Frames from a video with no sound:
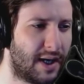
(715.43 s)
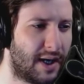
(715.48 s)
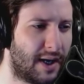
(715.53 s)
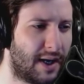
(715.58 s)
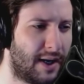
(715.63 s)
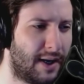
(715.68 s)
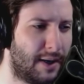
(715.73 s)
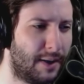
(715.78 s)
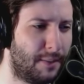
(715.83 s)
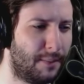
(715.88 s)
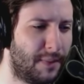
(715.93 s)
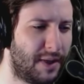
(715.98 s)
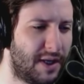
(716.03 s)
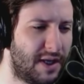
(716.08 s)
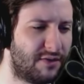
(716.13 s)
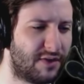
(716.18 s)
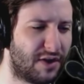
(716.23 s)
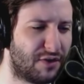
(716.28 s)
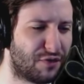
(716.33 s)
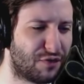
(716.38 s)
Um,
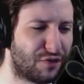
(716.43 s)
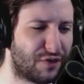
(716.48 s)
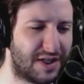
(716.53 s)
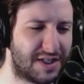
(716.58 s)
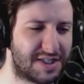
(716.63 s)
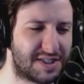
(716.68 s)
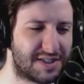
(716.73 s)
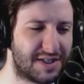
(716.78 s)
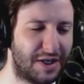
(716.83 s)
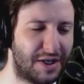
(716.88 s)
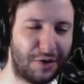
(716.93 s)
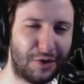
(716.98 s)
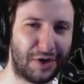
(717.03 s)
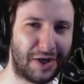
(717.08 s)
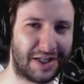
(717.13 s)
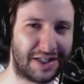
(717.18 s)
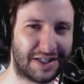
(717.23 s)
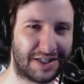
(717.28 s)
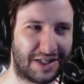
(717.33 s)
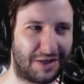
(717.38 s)
even if it's
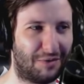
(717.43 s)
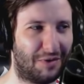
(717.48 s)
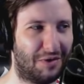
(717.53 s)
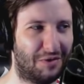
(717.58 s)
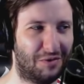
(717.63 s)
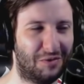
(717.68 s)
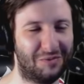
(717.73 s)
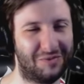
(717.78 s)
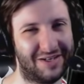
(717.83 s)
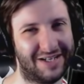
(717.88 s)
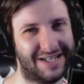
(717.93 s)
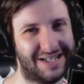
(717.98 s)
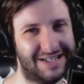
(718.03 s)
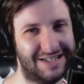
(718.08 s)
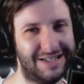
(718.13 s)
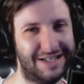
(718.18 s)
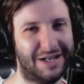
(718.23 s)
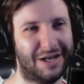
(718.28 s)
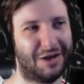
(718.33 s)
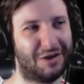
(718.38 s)
annoying that they won't all be,
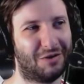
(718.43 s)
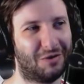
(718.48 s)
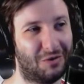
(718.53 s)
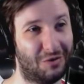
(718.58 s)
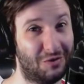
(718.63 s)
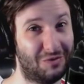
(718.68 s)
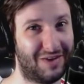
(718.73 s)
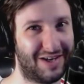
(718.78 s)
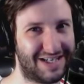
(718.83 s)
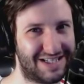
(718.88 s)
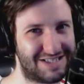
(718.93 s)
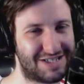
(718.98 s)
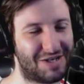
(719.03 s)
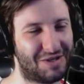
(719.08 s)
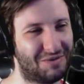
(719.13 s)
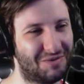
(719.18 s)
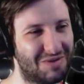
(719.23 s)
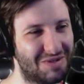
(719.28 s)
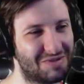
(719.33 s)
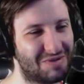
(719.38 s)
you know, all my
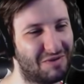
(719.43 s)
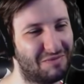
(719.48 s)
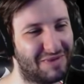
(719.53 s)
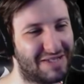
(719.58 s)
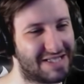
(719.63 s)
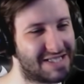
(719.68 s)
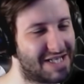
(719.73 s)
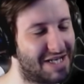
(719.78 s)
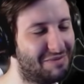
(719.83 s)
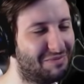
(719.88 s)
Total Wars won't be in the same